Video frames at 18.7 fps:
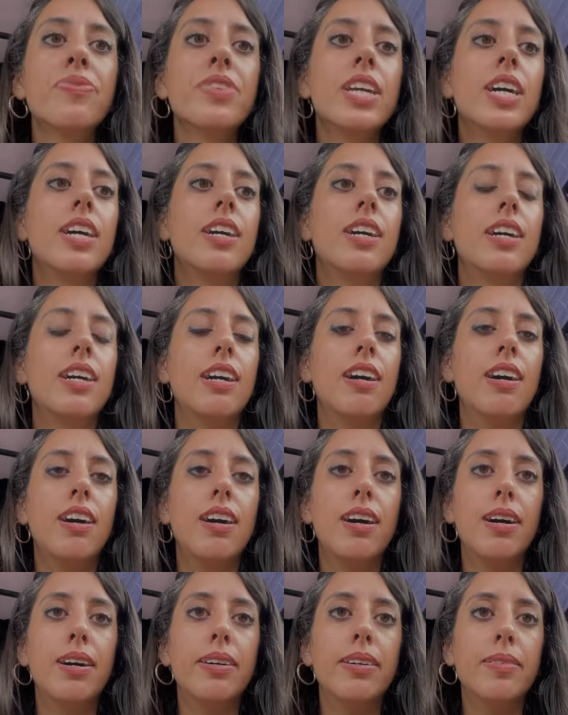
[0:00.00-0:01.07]

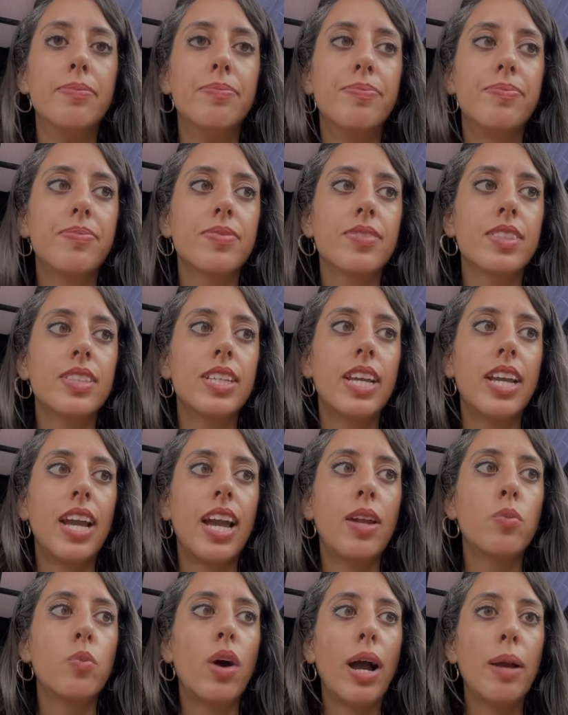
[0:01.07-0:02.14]
And why
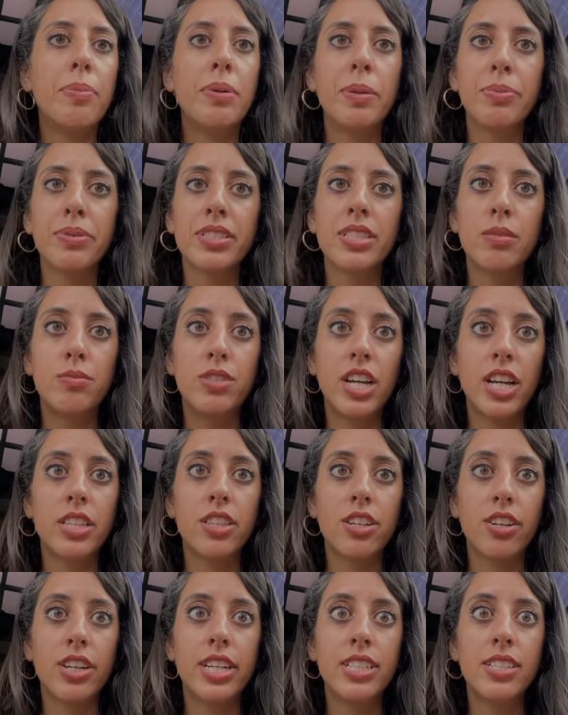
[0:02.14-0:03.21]
people subject their
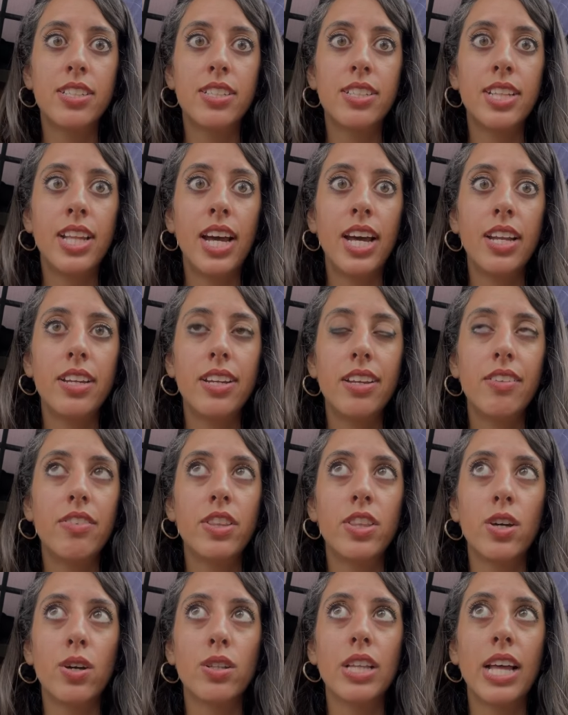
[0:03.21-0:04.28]
kids to that, even though
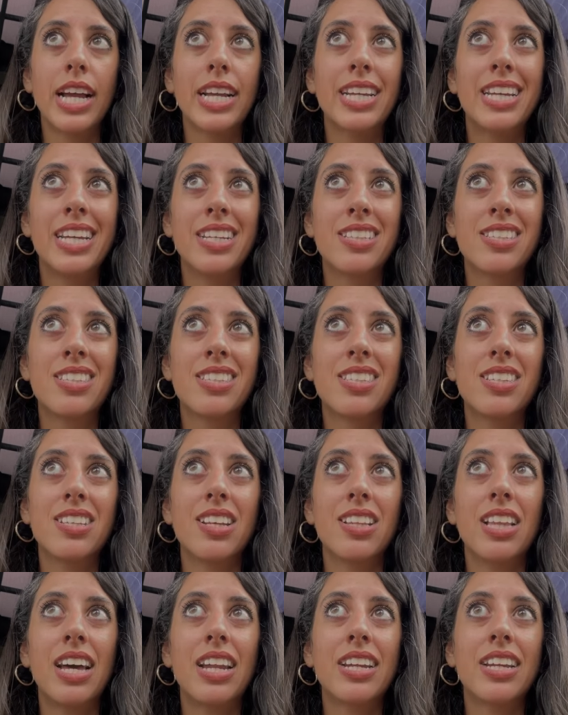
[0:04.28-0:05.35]
like a lot of
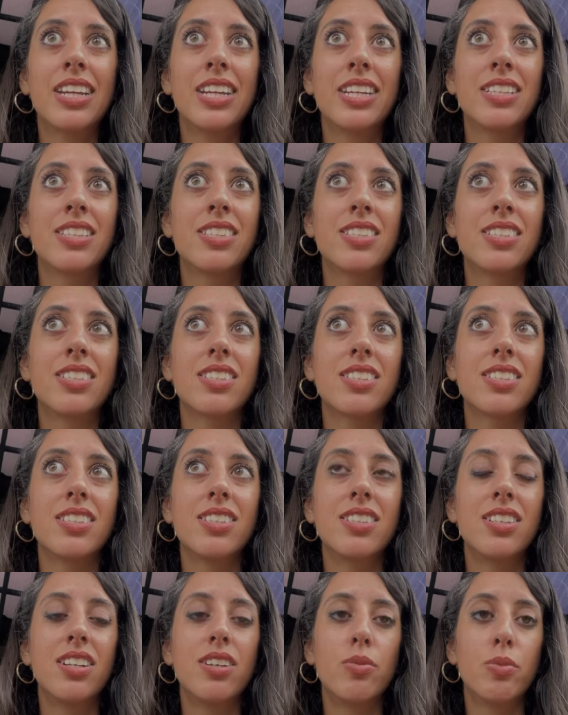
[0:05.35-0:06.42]
kids
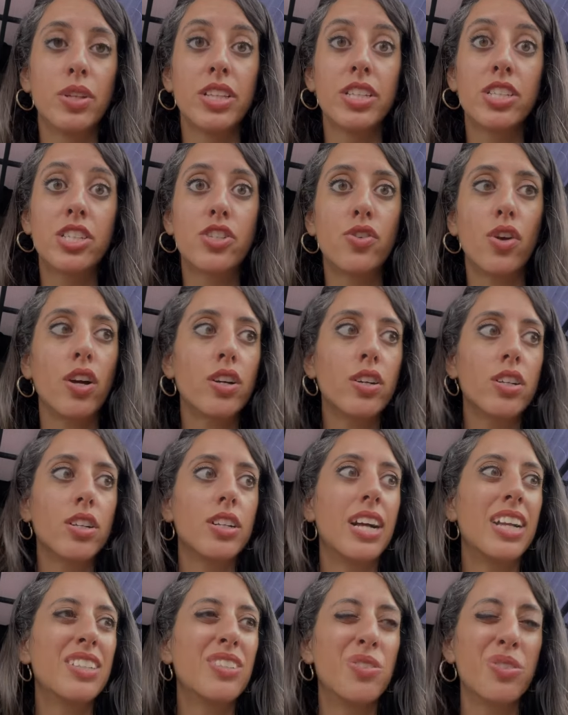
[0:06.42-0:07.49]
really struggle and
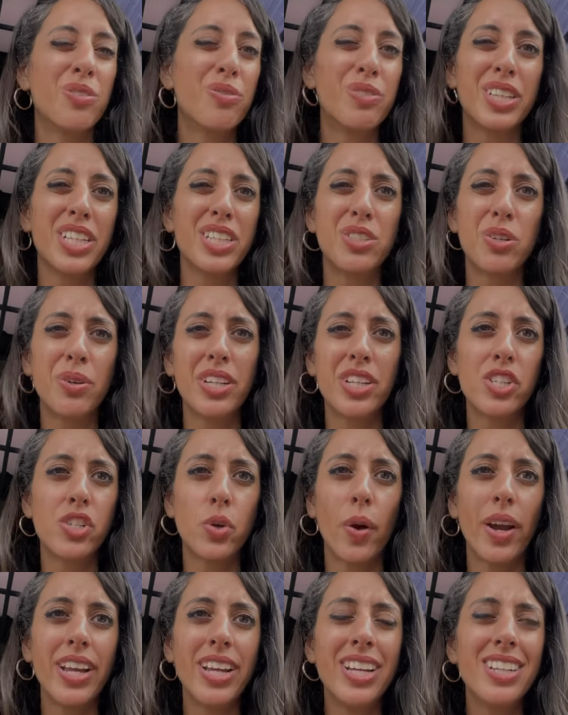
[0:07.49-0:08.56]
don't enjoy it.
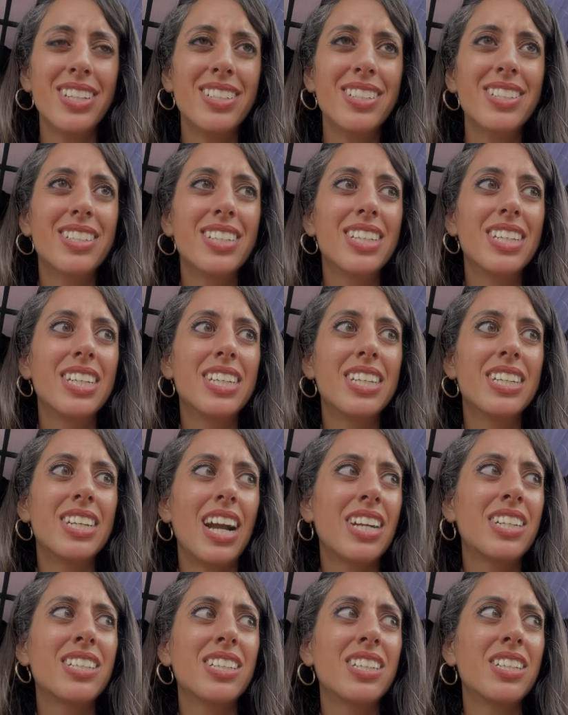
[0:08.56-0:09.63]
Actually,
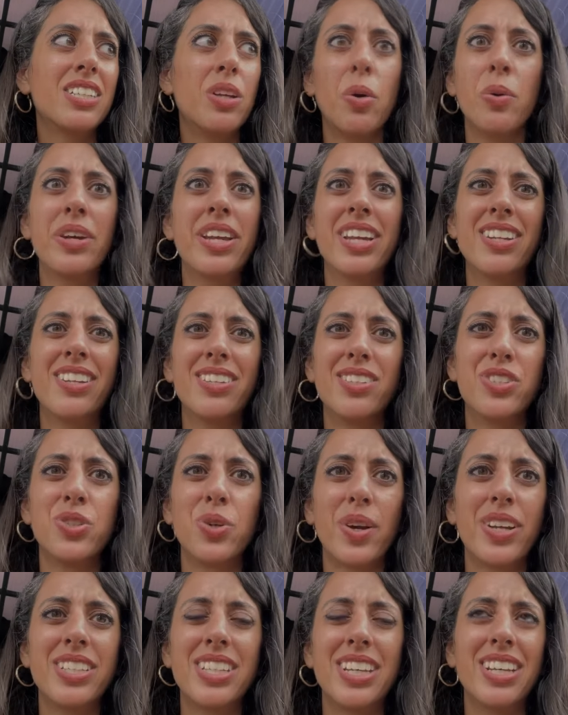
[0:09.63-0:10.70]
no kid enjoys it.
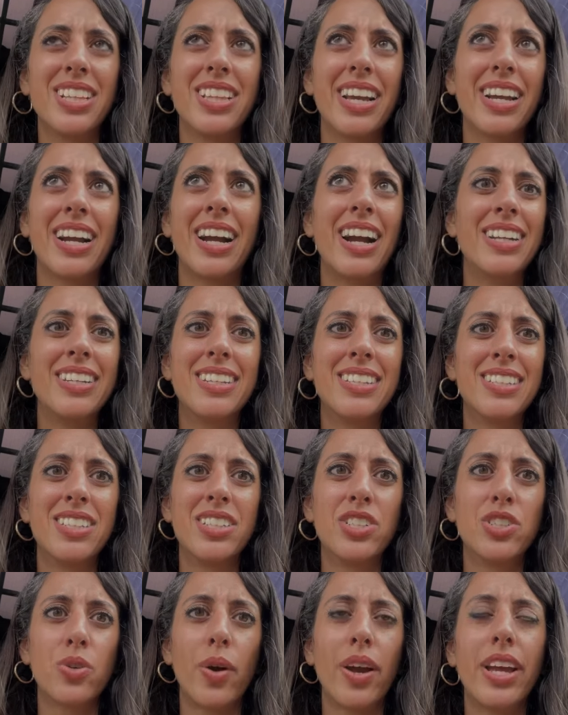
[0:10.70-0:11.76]
Like, I didn't enjoy
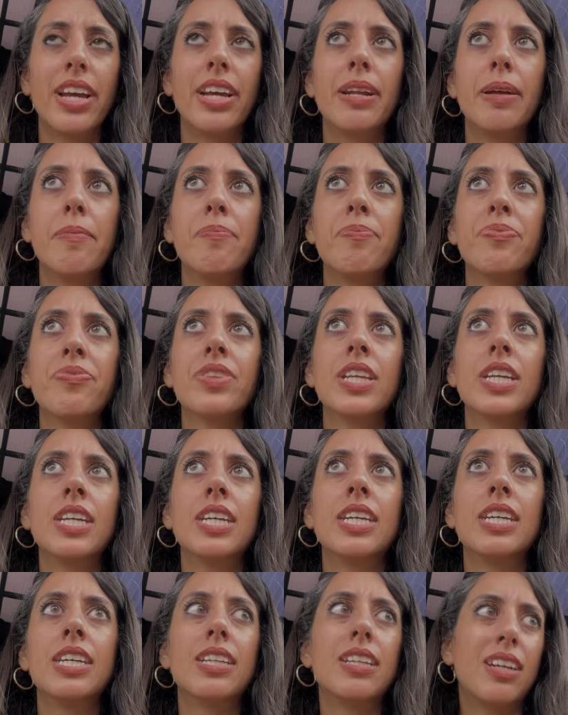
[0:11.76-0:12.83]
it.
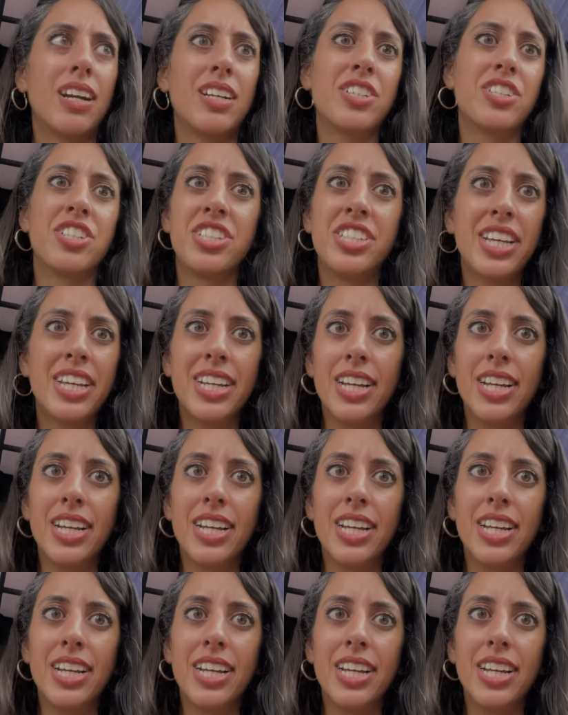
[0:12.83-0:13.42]
I just did it.